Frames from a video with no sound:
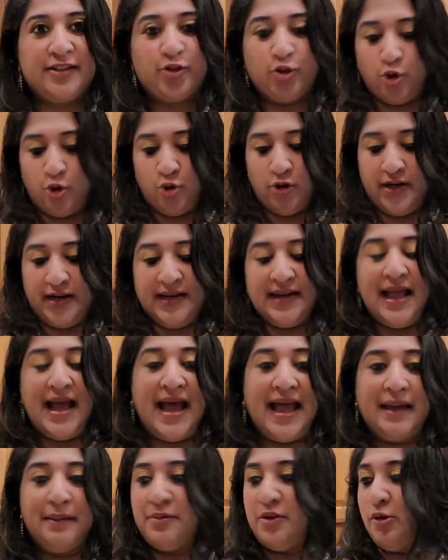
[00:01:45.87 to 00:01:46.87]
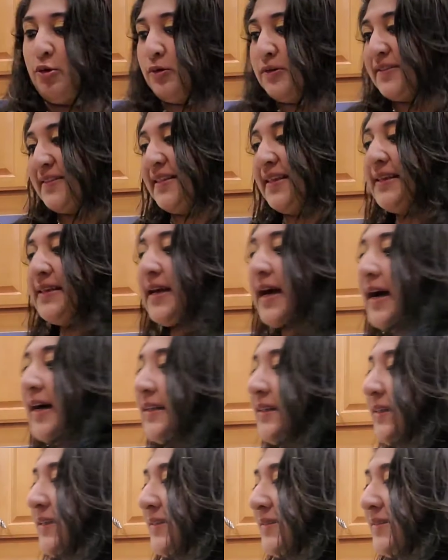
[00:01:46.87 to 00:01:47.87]
thoran, I'm using
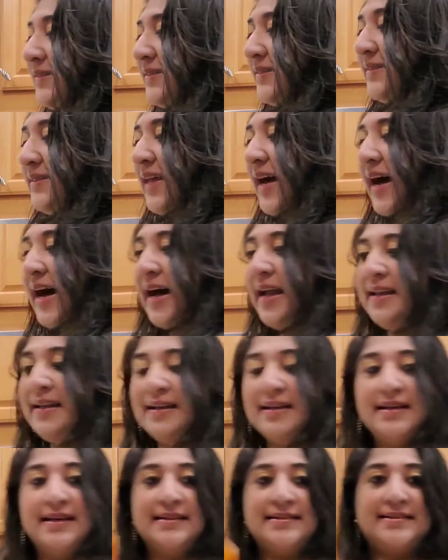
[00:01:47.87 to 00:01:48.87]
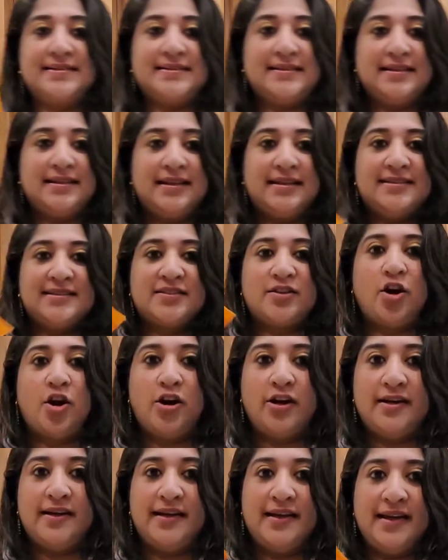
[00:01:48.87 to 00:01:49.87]
this dal. It's
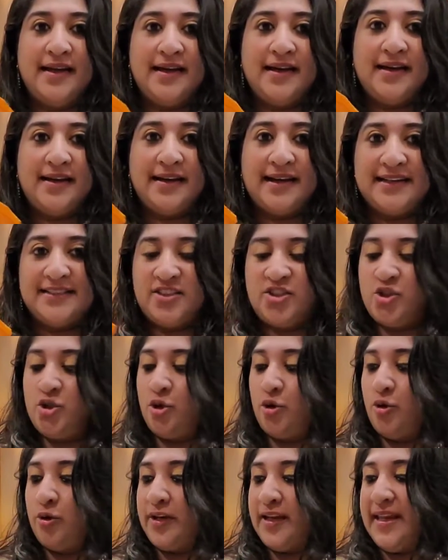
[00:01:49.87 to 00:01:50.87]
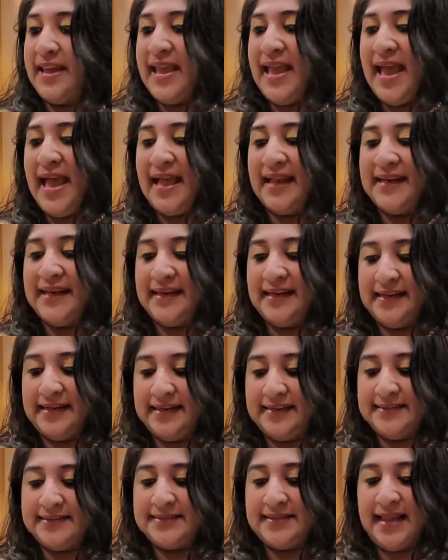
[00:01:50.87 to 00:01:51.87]
called red chori, and it
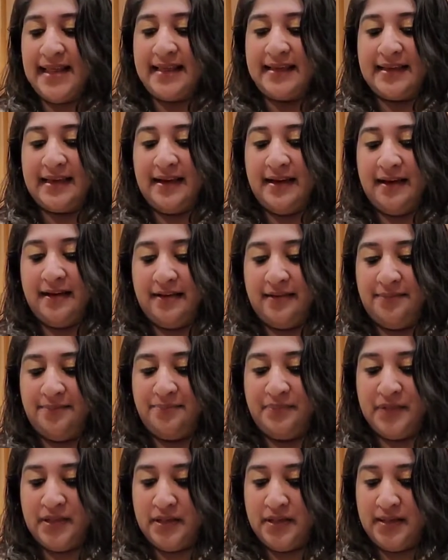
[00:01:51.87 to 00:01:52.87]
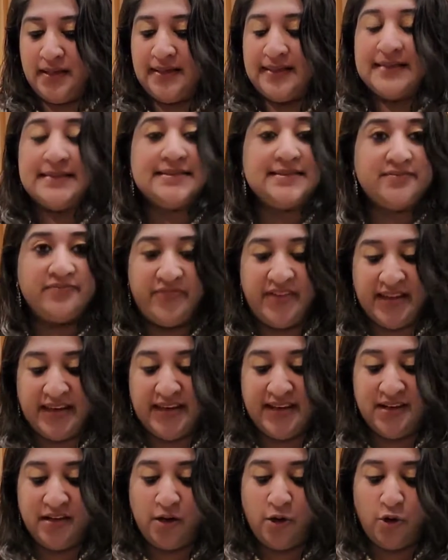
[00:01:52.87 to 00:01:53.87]
is like very
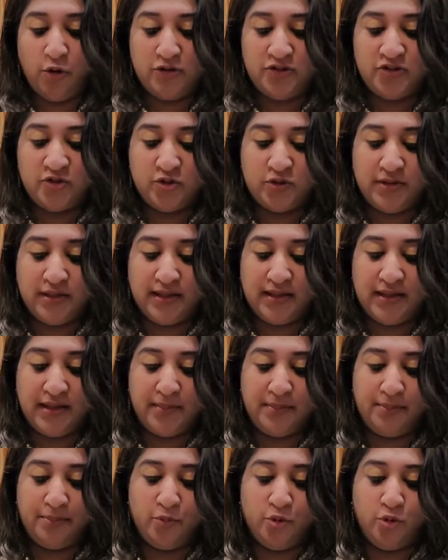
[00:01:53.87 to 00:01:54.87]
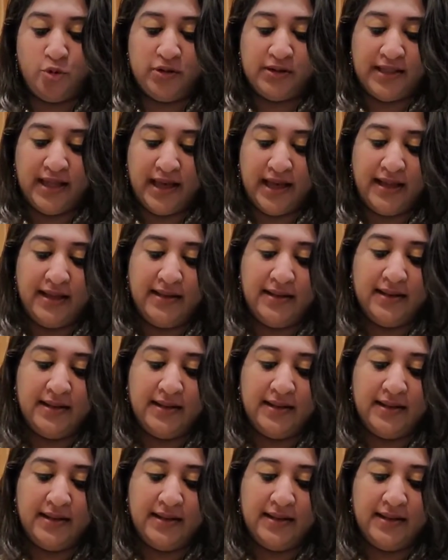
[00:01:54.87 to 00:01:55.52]
close to the moong dal.